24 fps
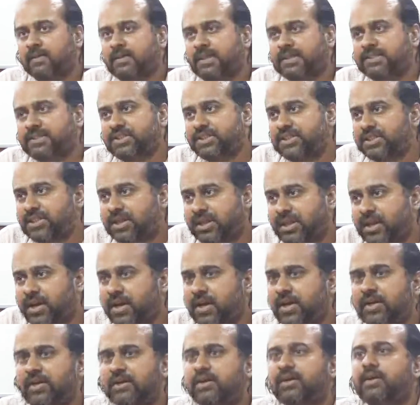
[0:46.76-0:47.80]
The
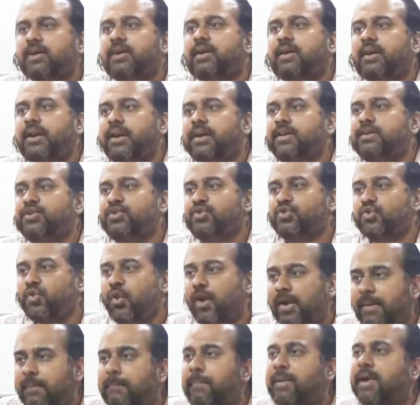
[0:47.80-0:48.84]
sheer
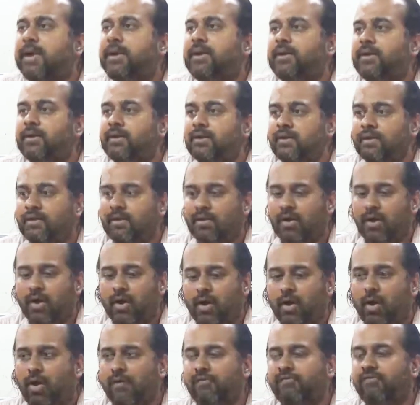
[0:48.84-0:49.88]
enjoyment
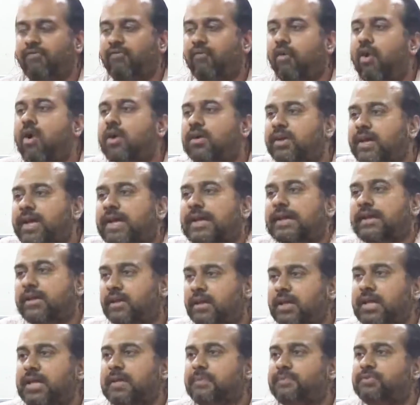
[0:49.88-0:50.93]
of
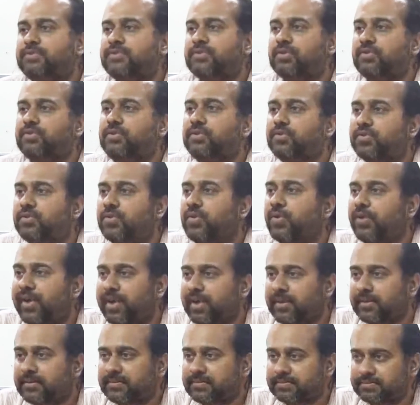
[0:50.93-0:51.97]
walking keeps you
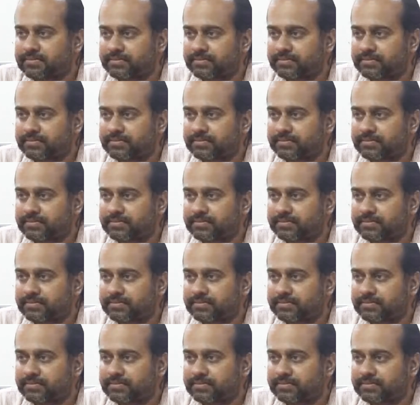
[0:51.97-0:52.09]
going.